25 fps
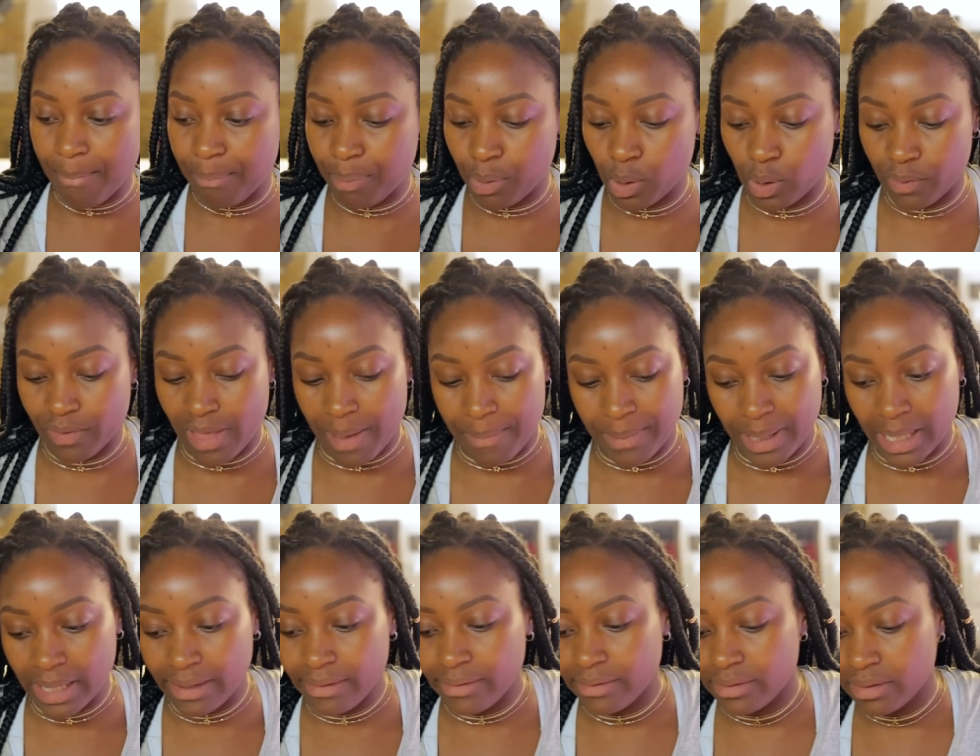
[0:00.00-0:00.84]
put them
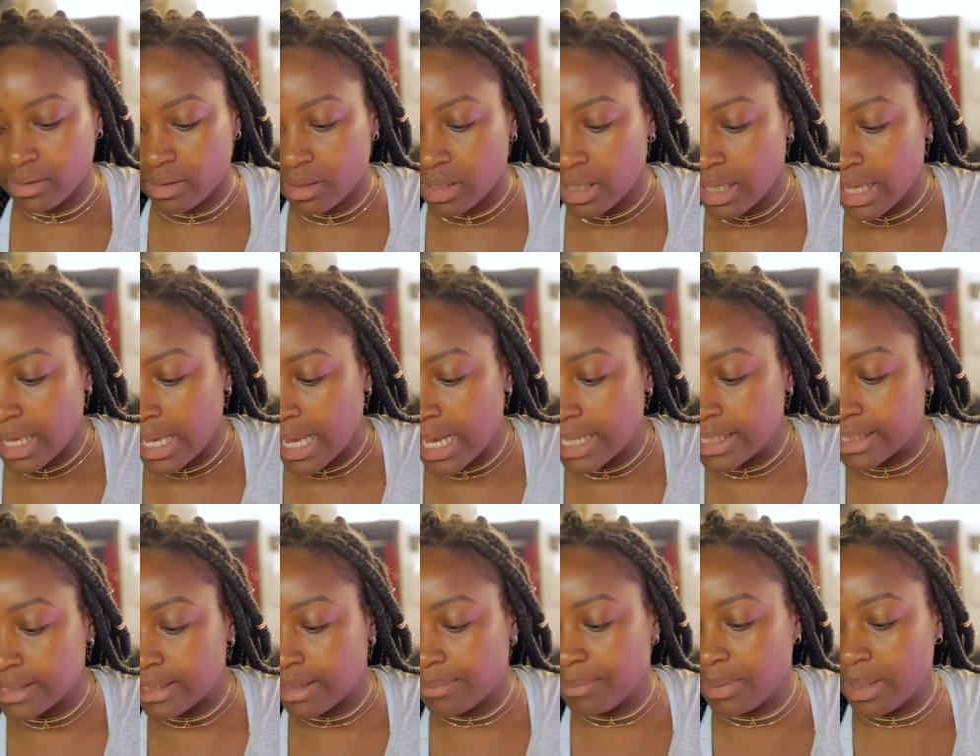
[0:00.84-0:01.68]
in,
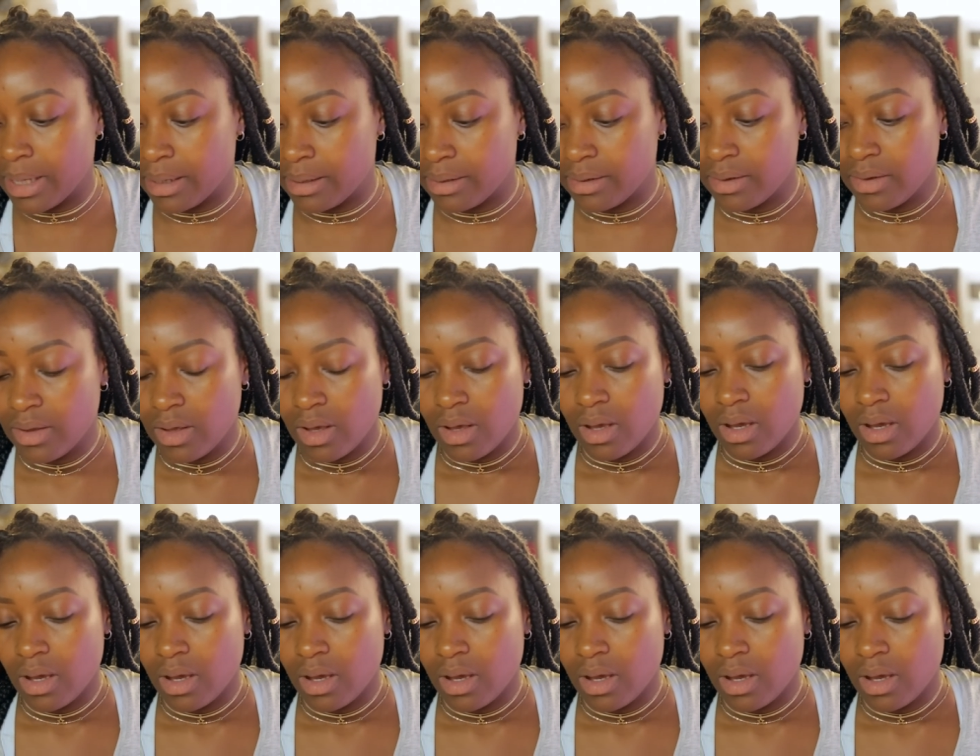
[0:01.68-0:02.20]
edit them in.